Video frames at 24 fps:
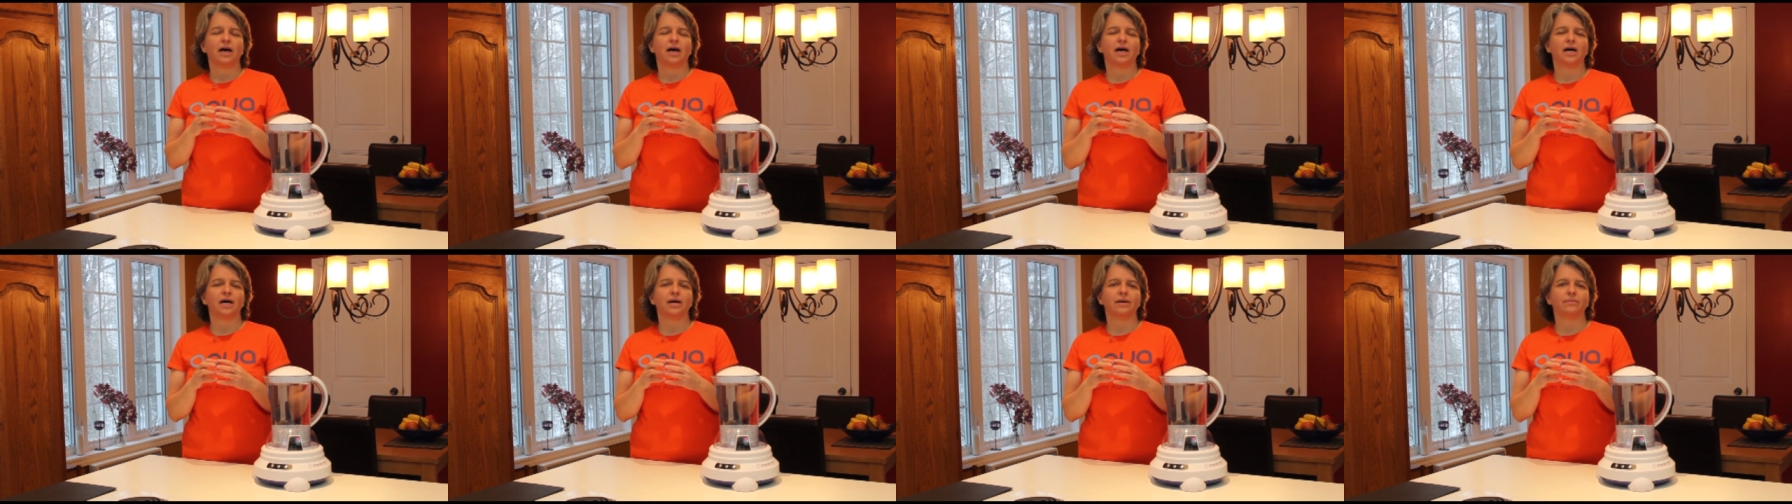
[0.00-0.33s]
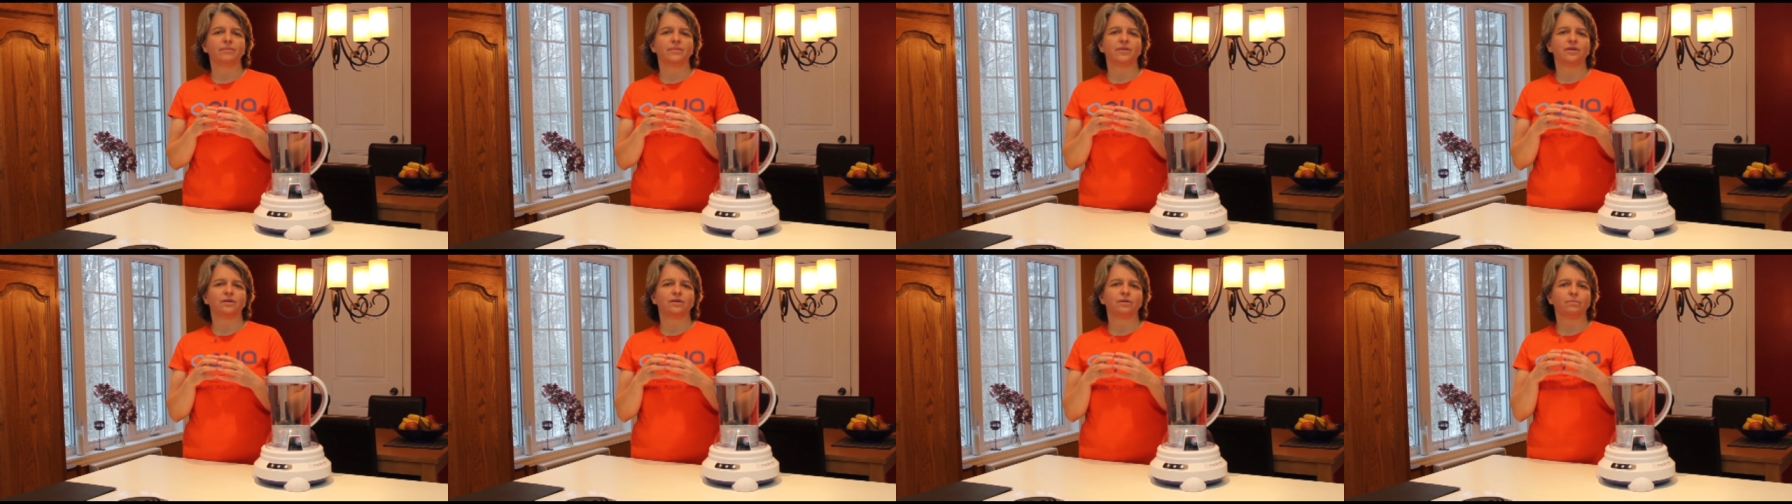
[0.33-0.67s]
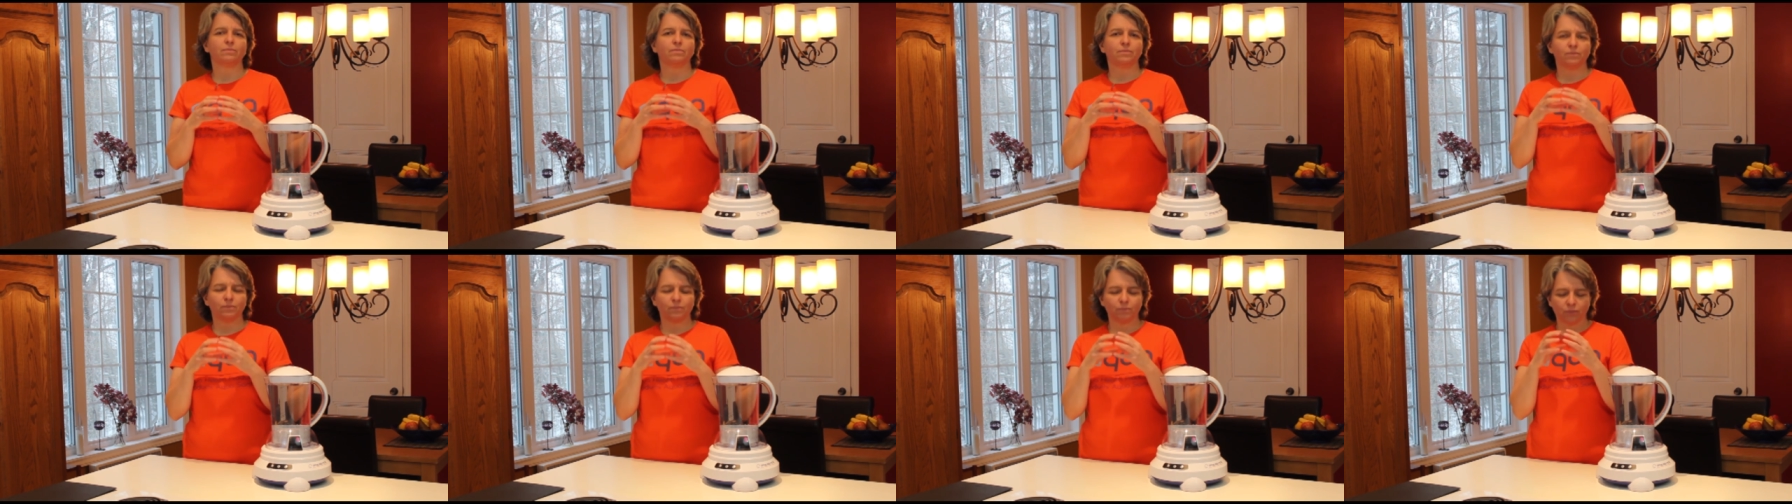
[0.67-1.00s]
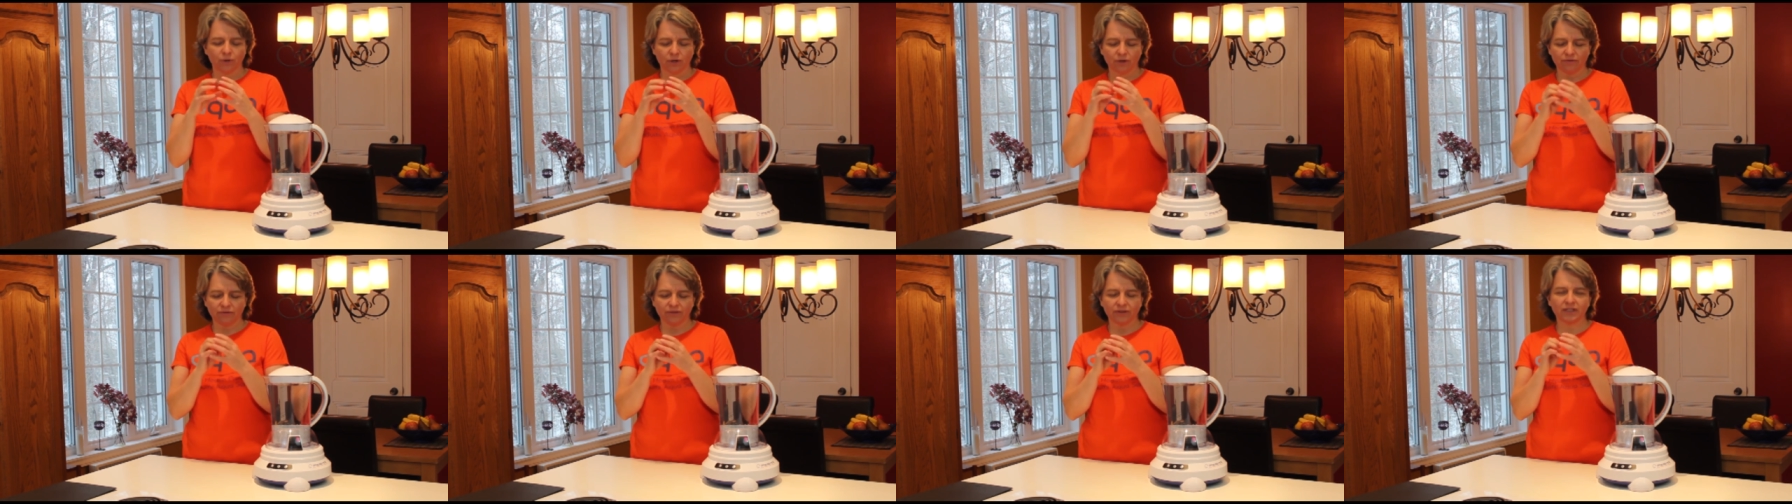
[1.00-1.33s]
um, that are
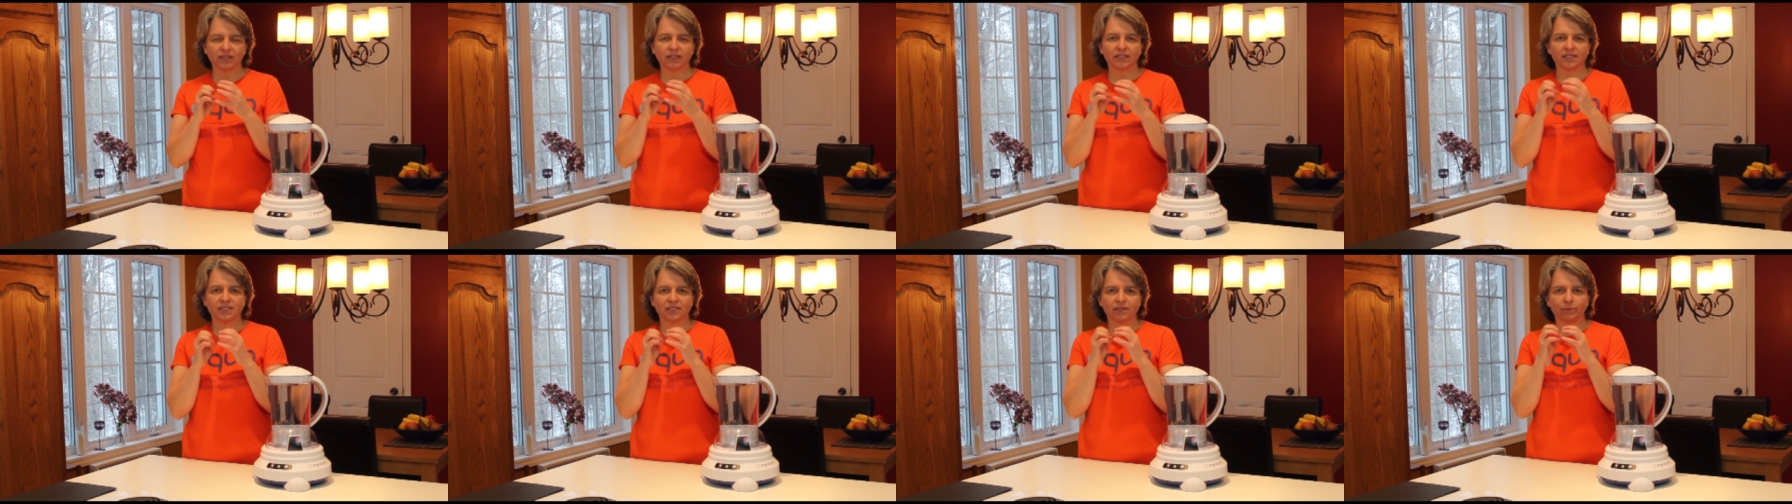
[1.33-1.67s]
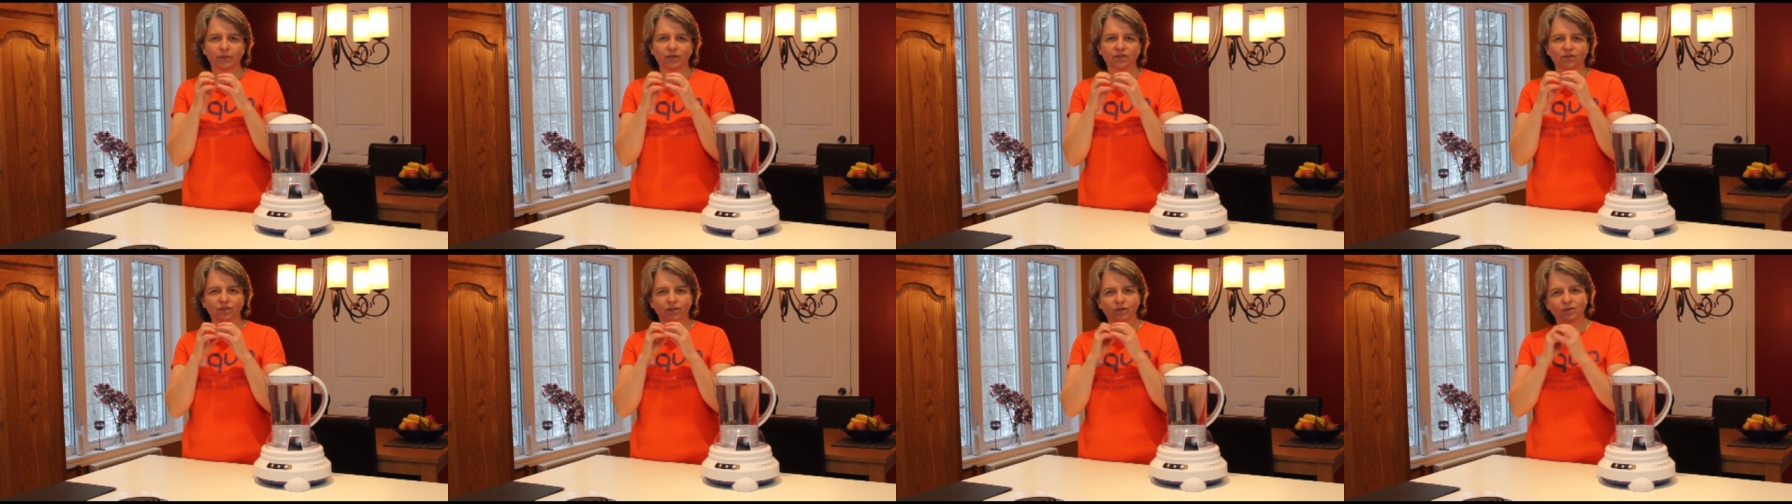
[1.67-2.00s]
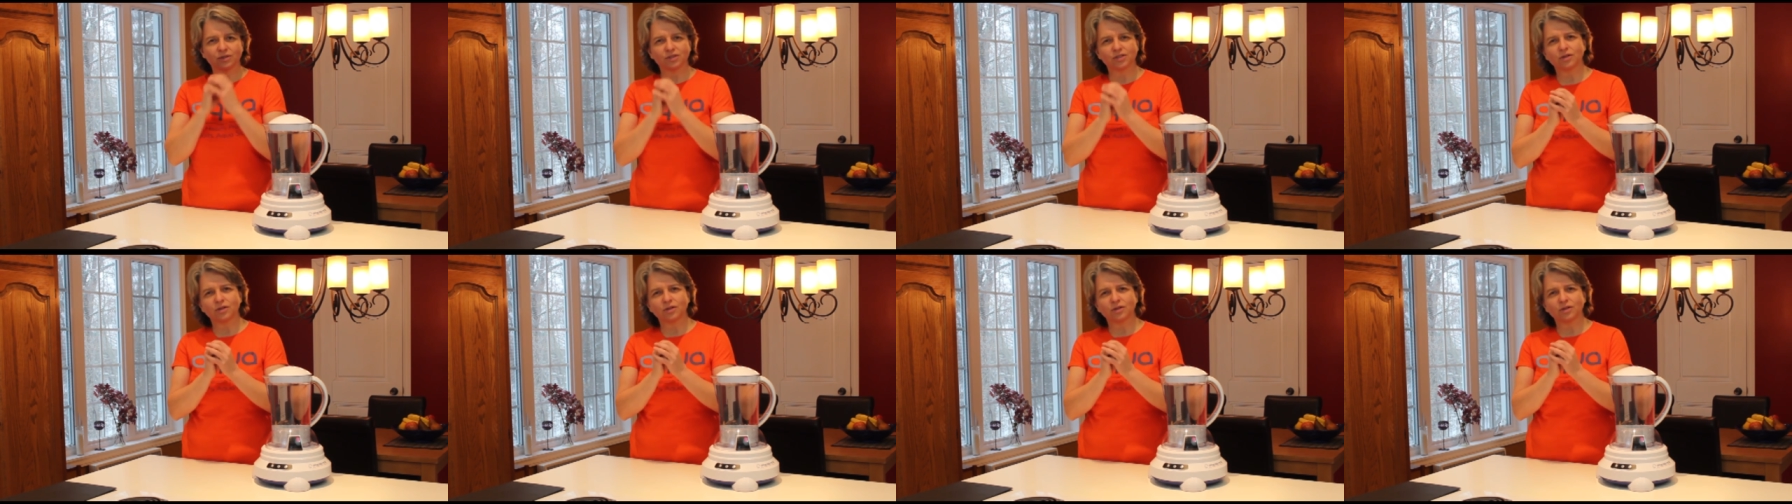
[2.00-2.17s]
perfectly symmetrical.